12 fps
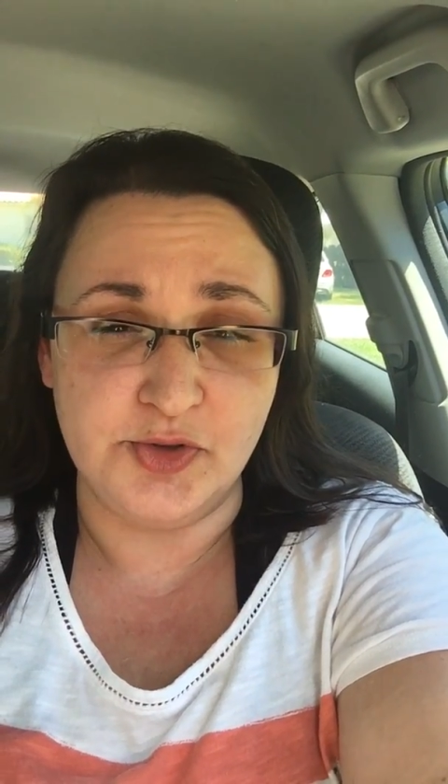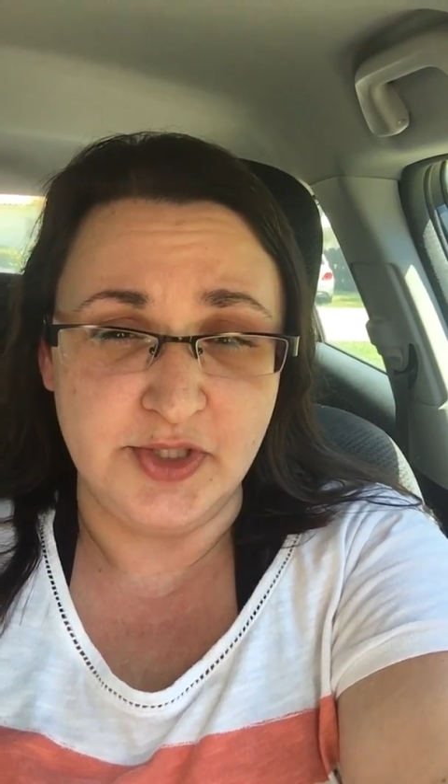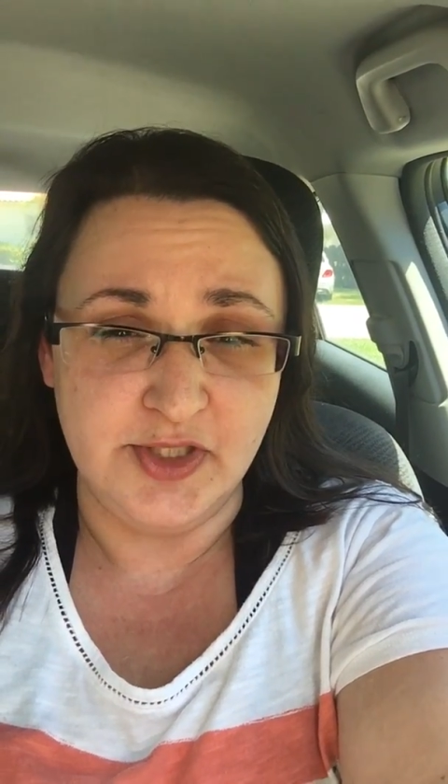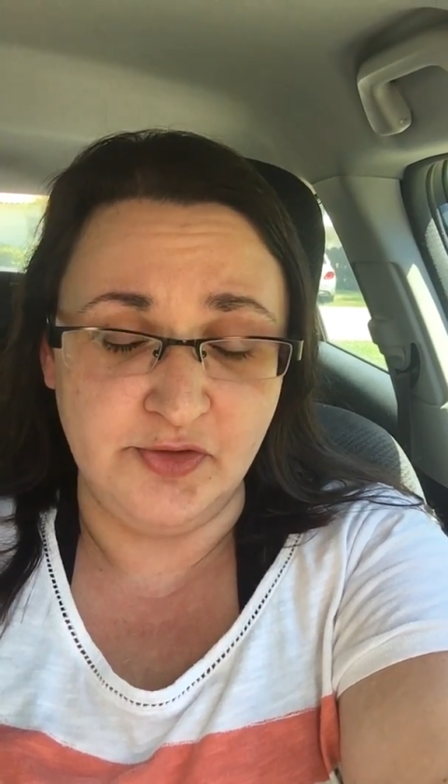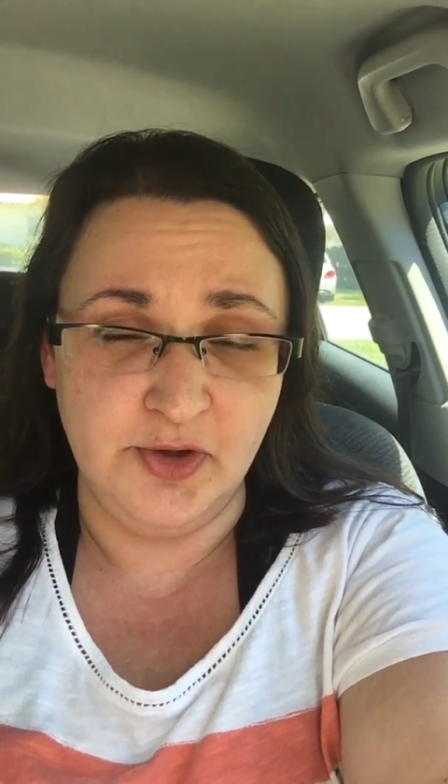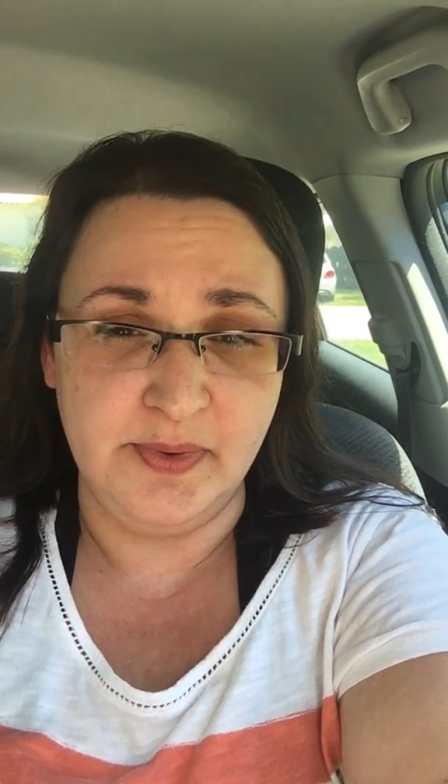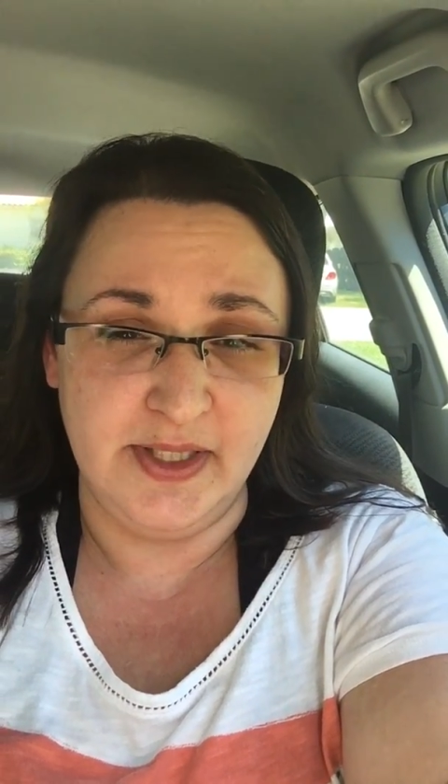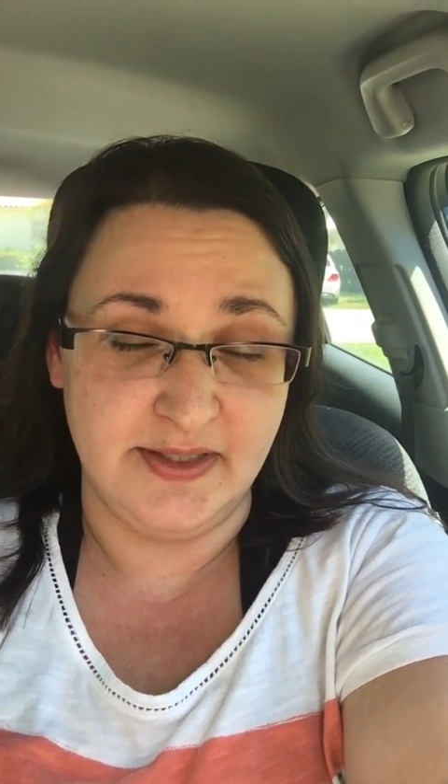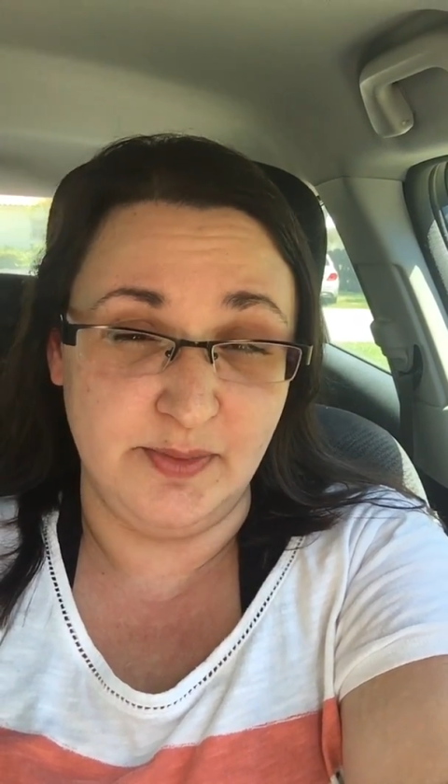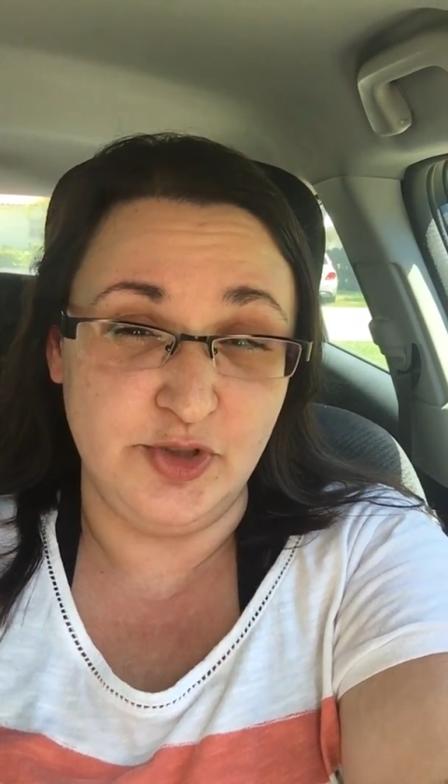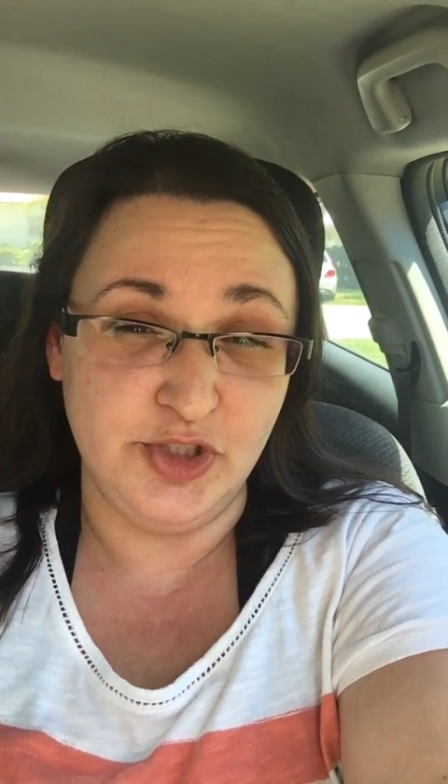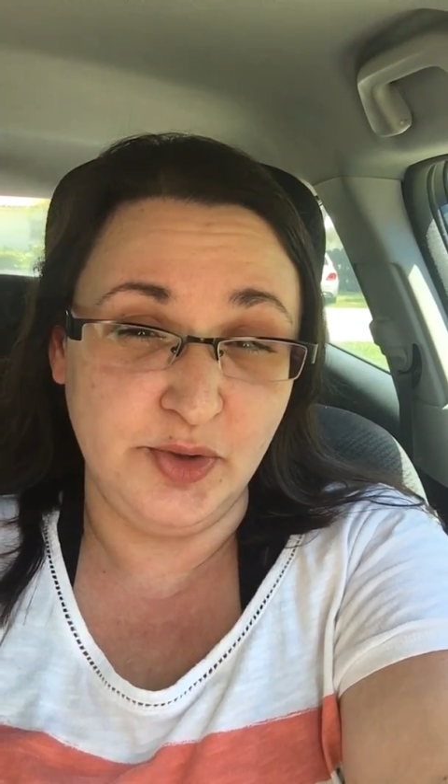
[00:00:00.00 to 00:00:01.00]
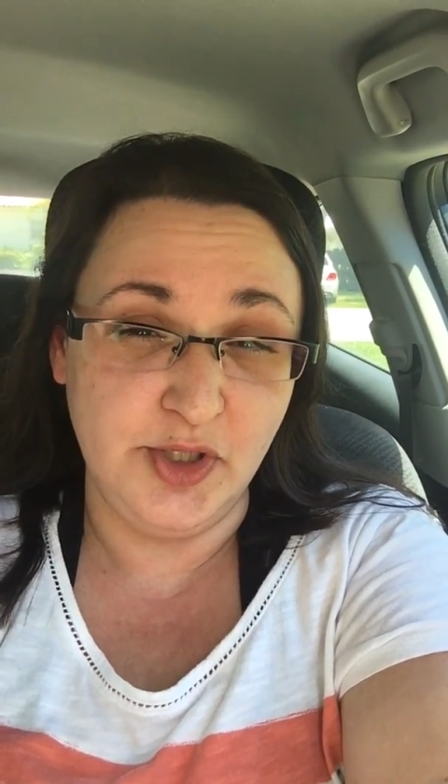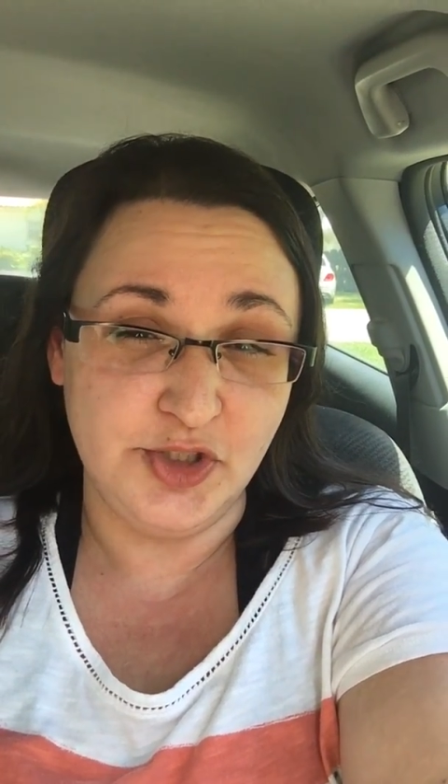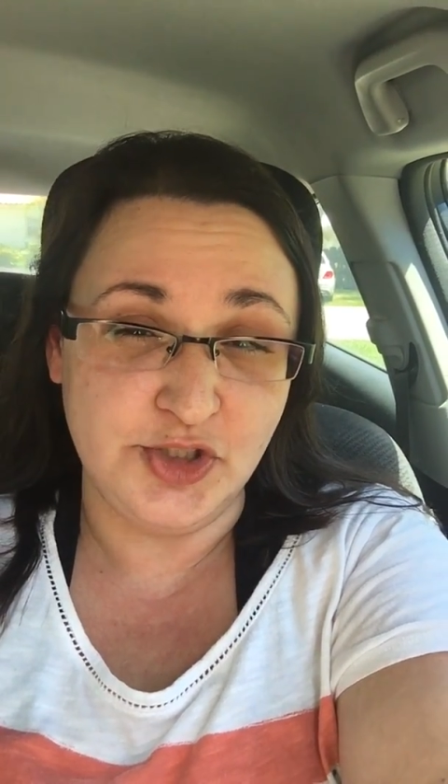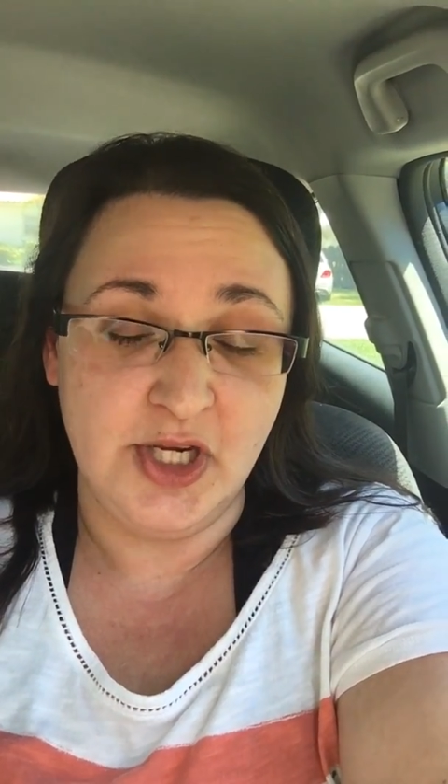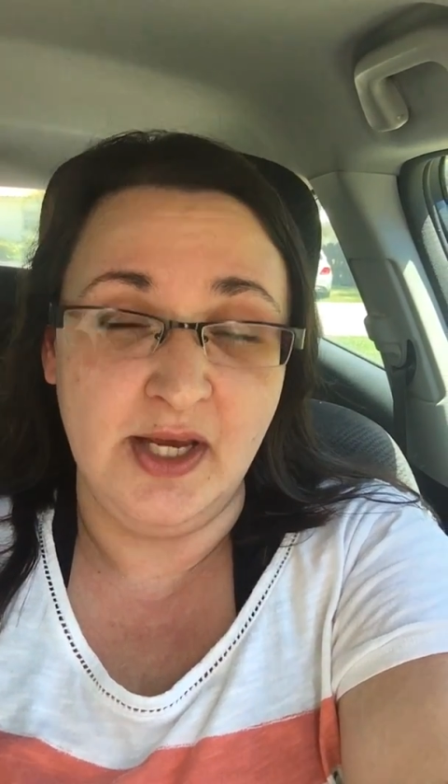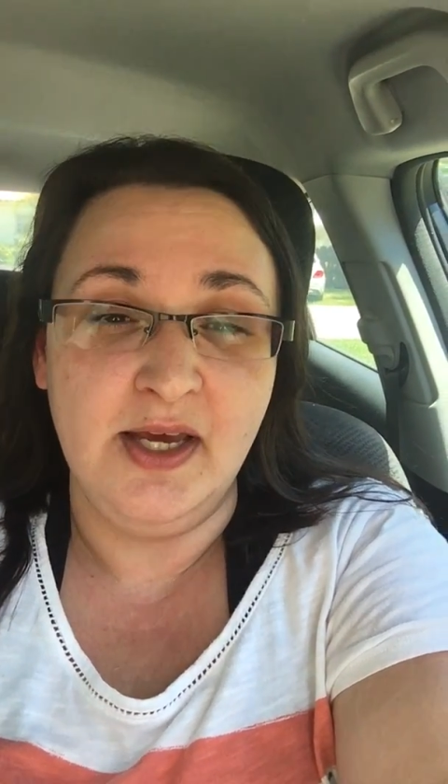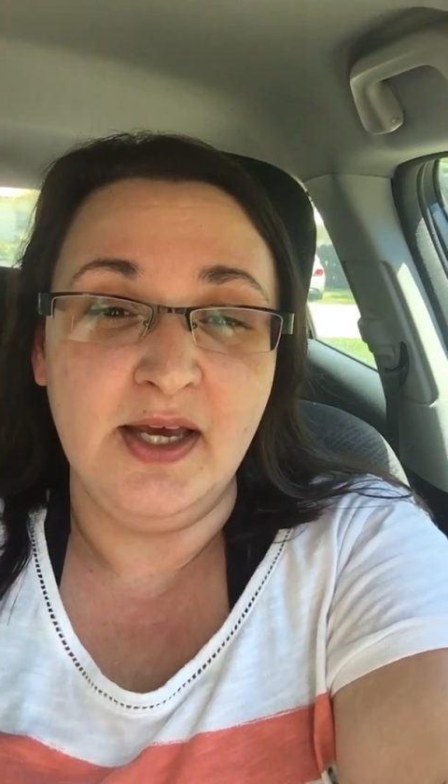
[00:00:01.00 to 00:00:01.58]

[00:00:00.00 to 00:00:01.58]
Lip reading: they're different because I'm Jewish,